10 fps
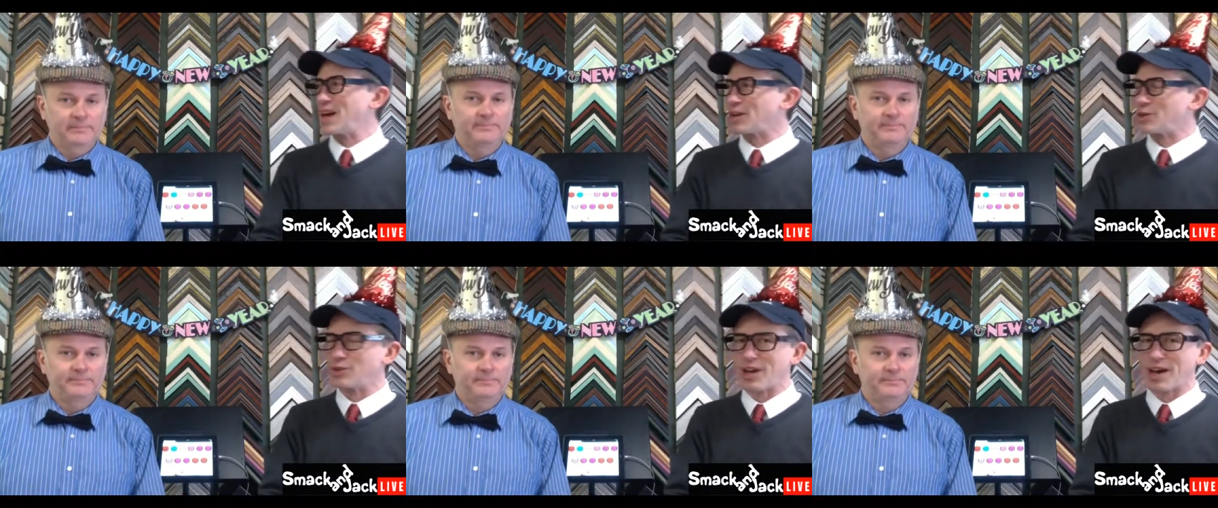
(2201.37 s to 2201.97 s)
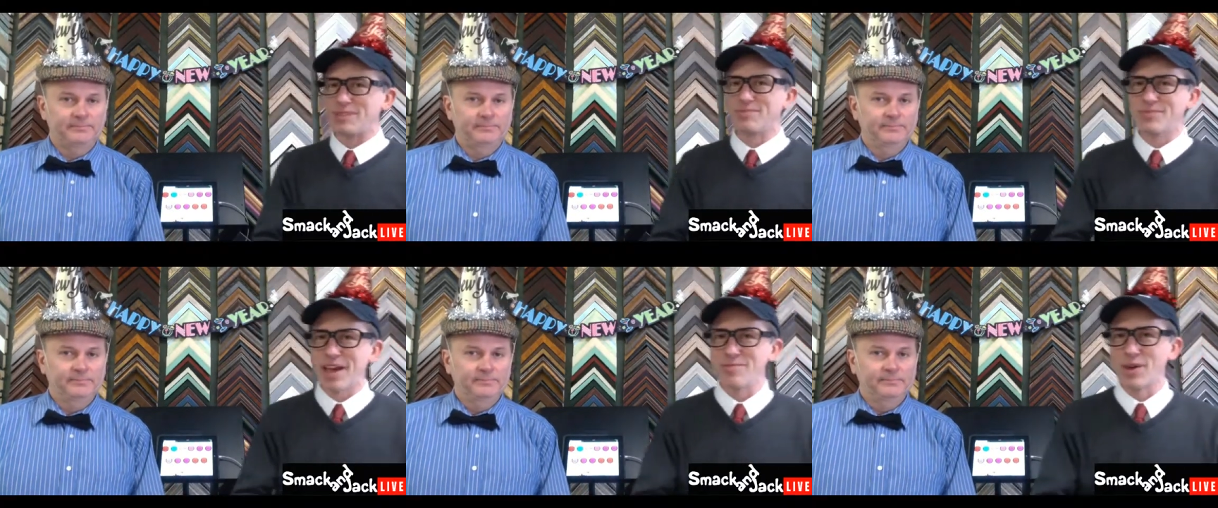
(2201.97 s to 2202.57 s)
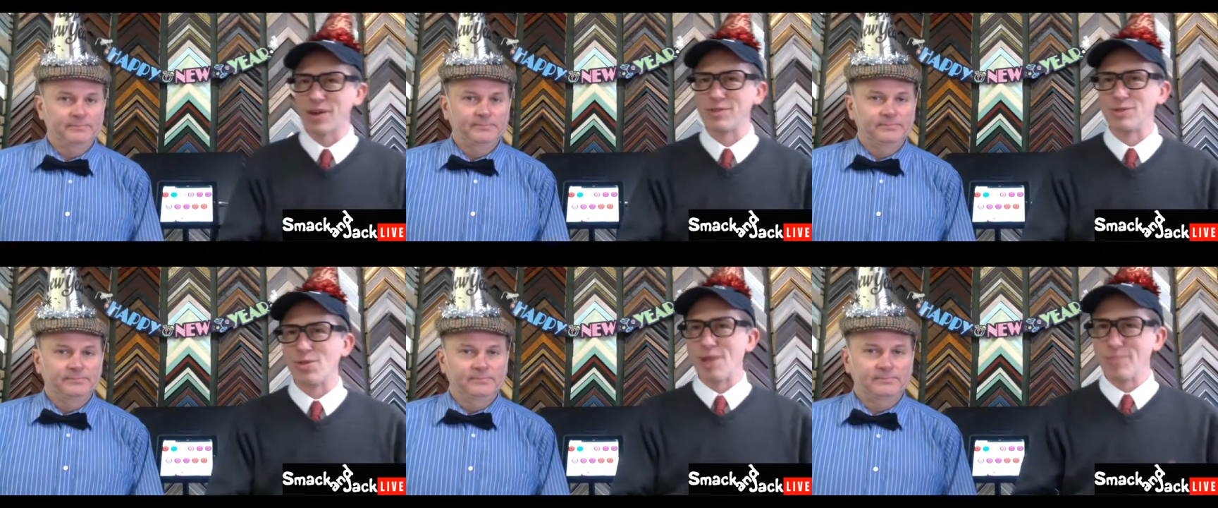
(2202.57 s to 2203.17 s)
Speaker 1: I could not have breakfast
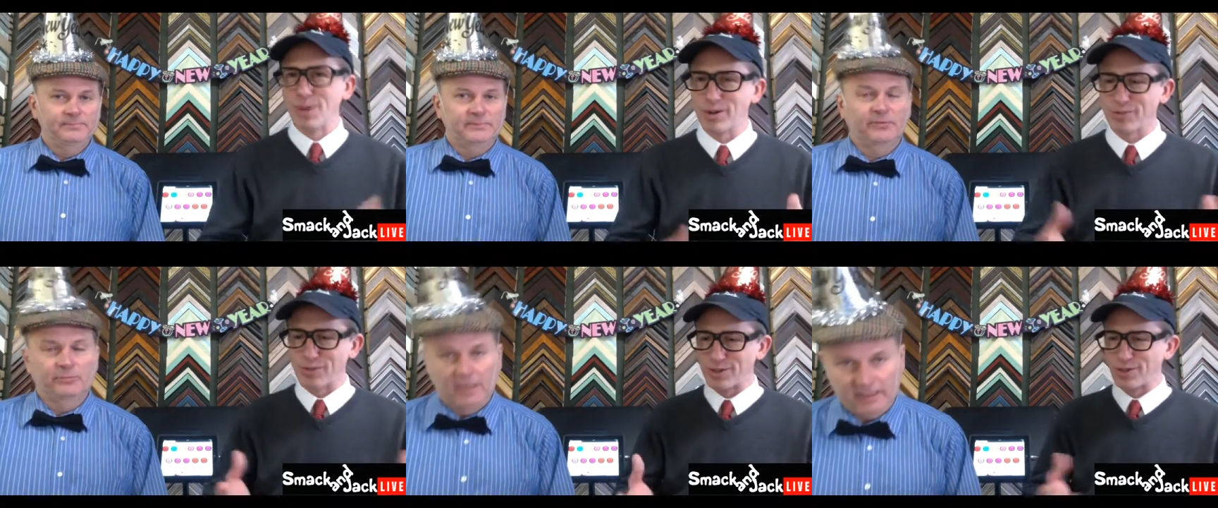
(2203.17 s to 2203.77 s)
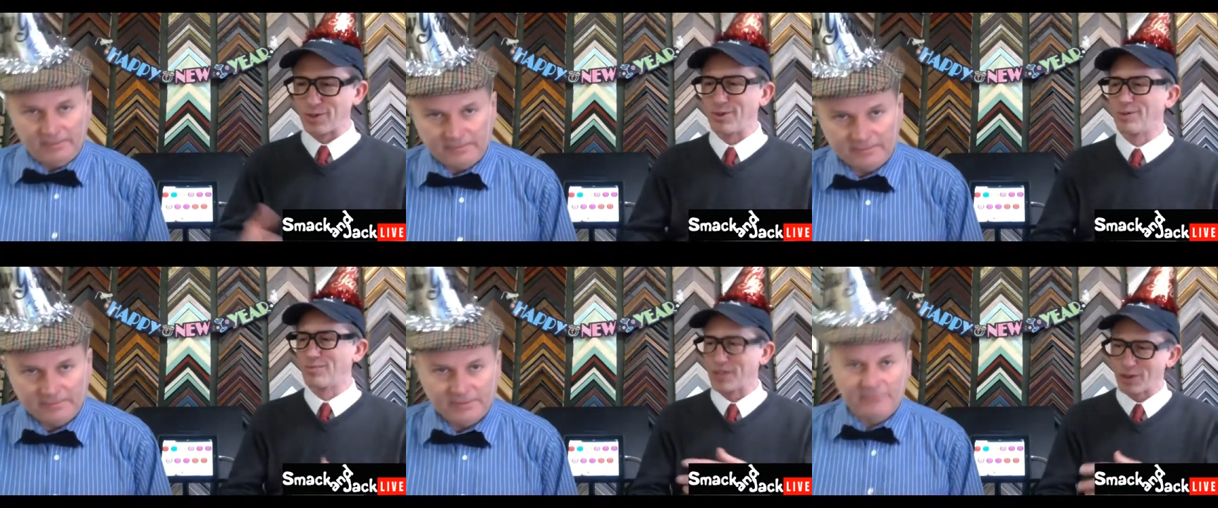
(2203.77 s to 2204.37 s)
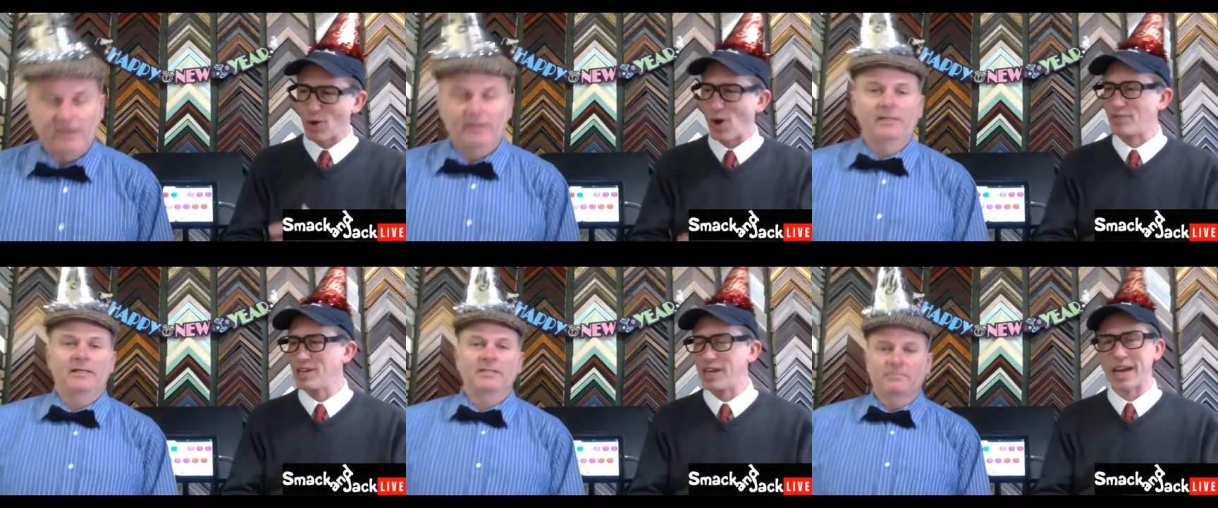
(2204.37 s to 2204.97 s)
without milk for the right. cereal and the right. coffee.
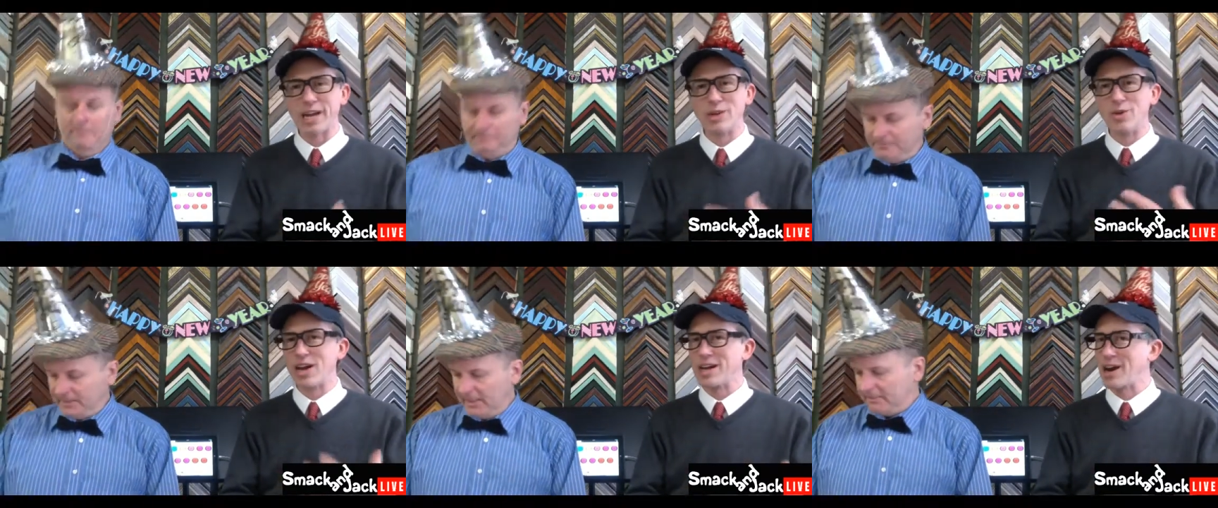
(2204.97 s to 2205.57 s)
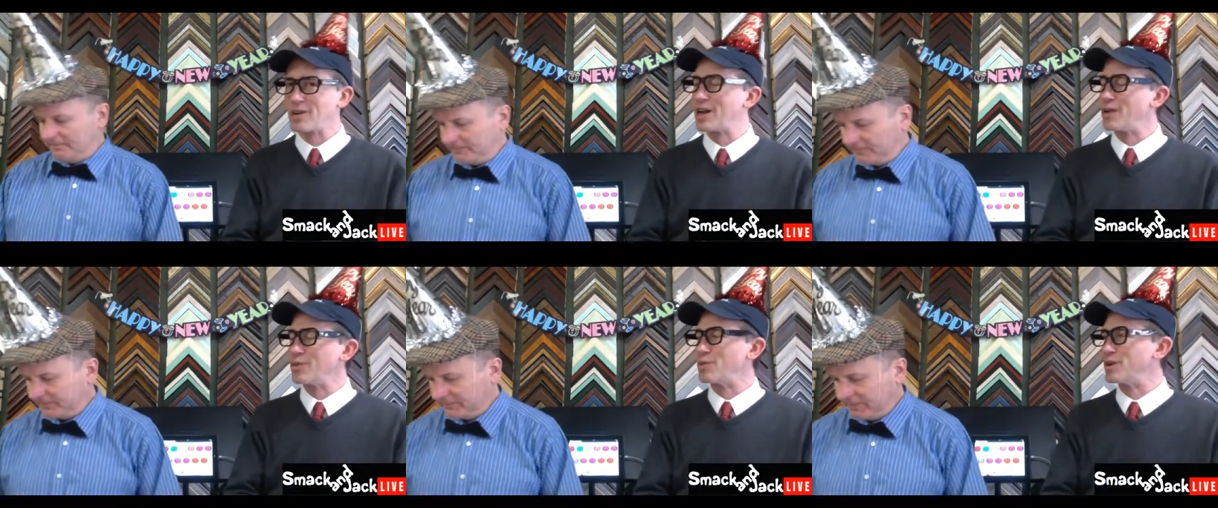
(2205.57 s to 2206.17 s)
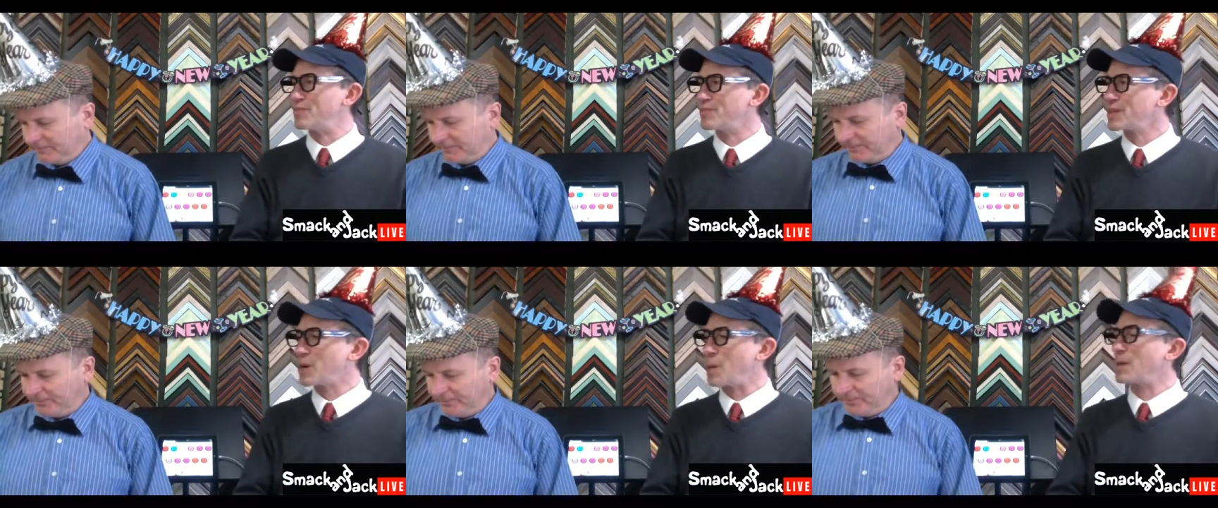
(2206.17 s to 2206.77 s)
Yes. And mm-hmm. I knew that yeah. Caroline would have been yep.
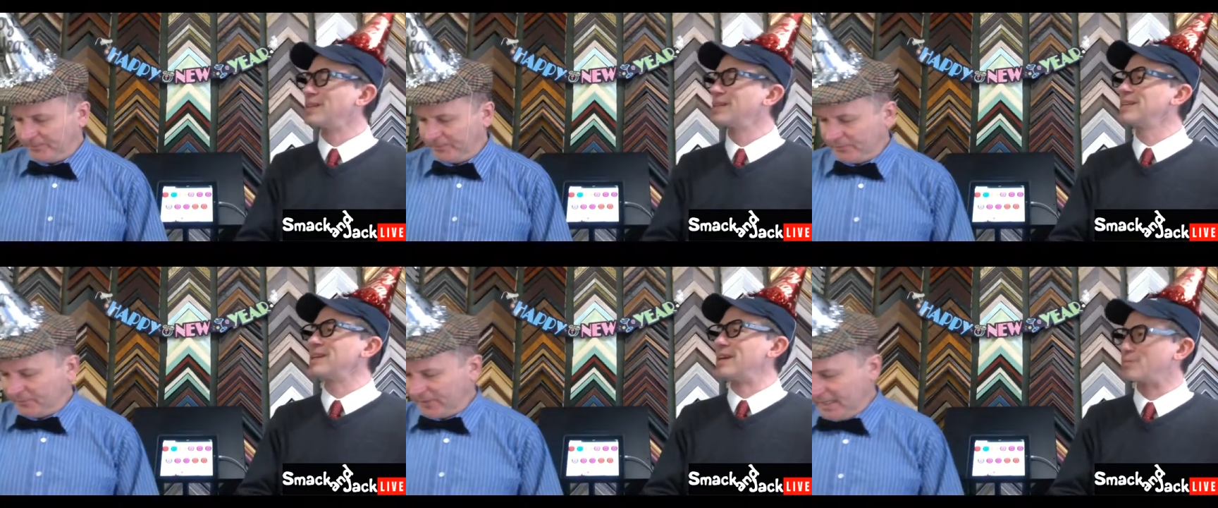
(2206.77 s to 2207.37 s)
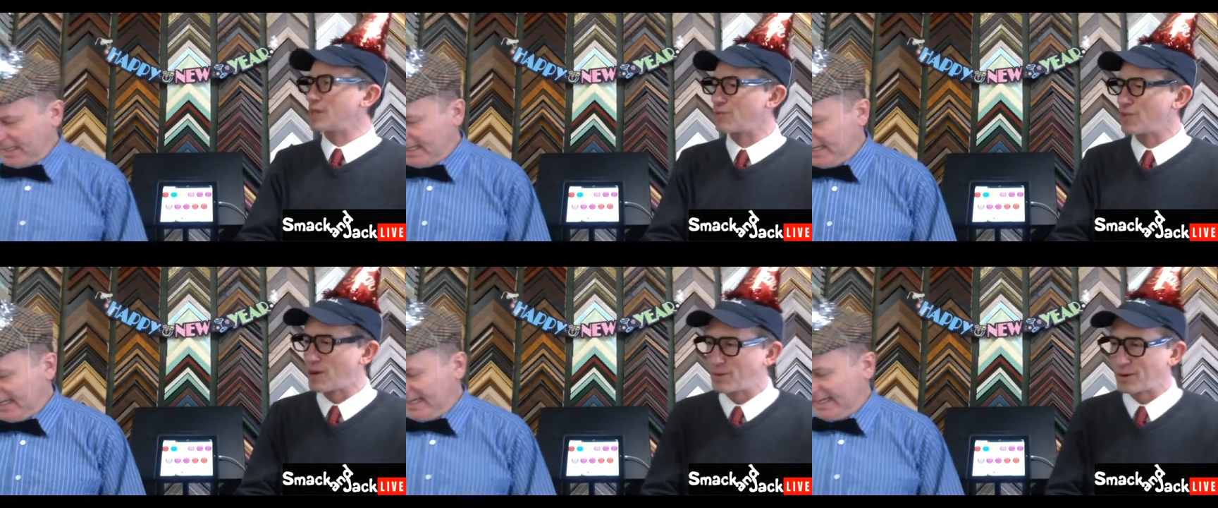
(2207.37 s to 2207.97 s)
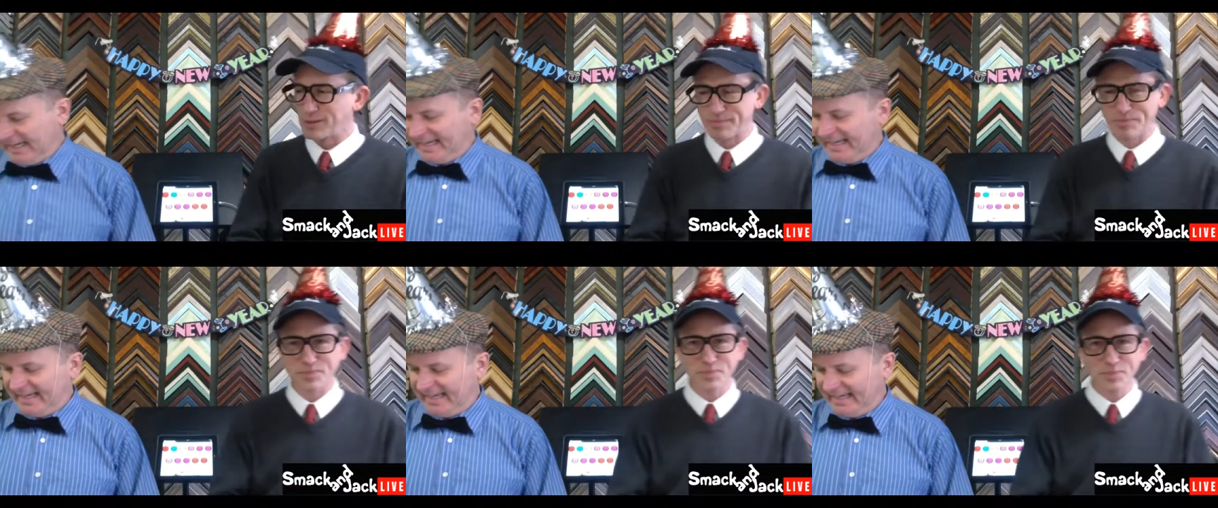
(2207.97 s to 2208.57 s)
completely upset without milk.
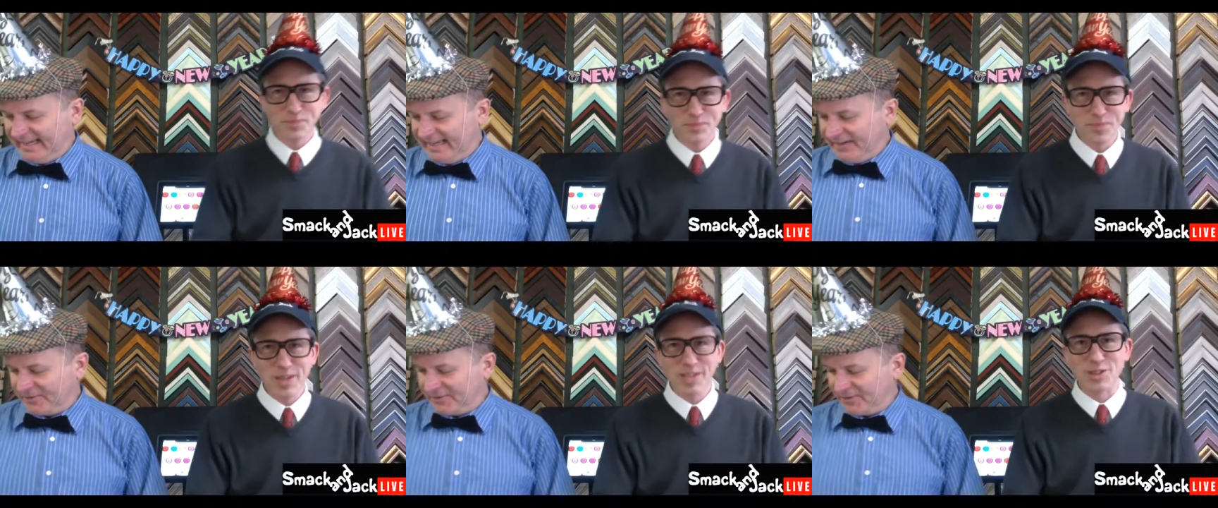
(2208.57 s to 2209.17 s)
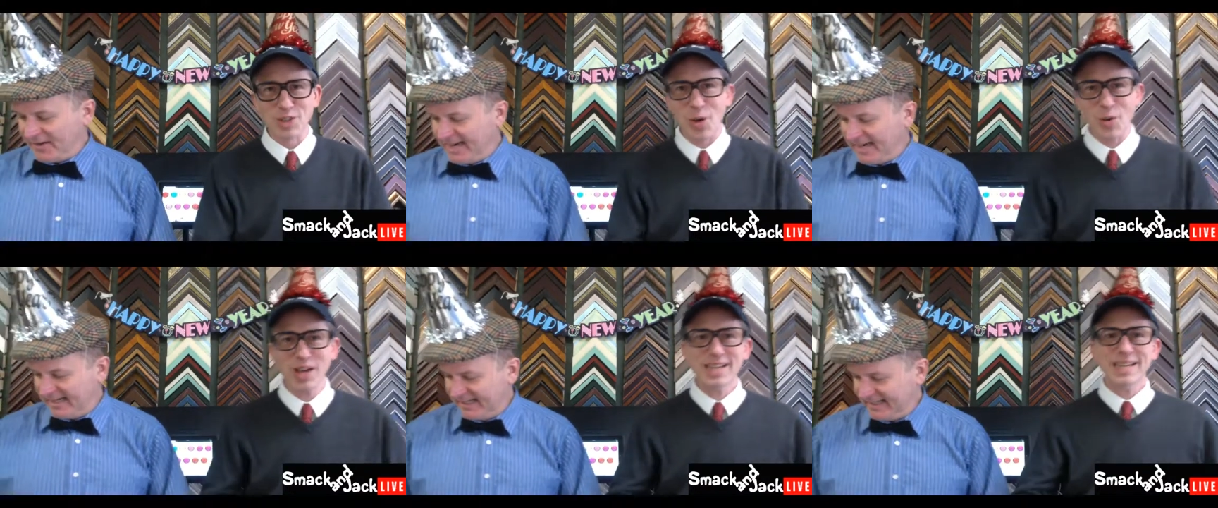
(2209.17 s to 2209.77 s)
Right. So,